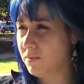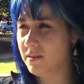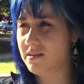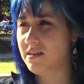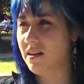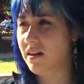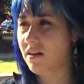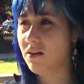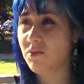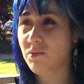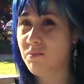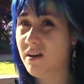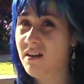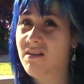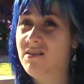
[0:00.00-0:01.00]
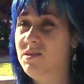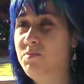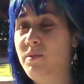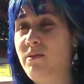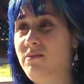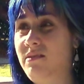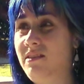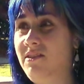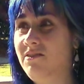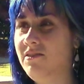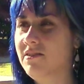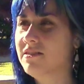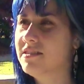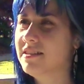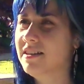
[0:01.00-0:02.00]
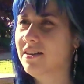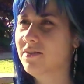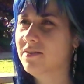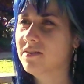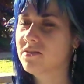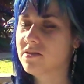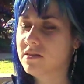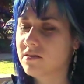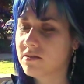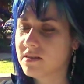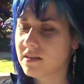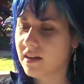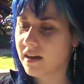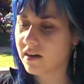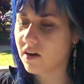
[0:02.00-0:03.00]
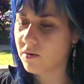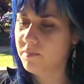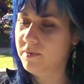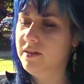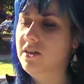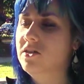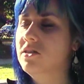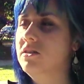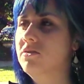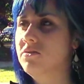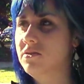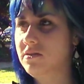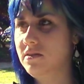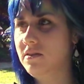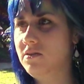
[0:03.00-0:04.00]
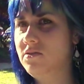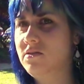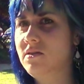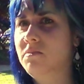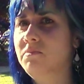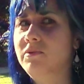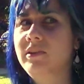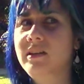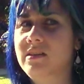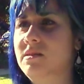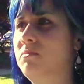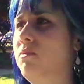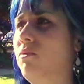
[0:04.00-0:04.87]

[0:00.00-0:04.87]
No one's saying, "Oh, my art's better than yours." You know, there's there isn't that competition. There's there's complete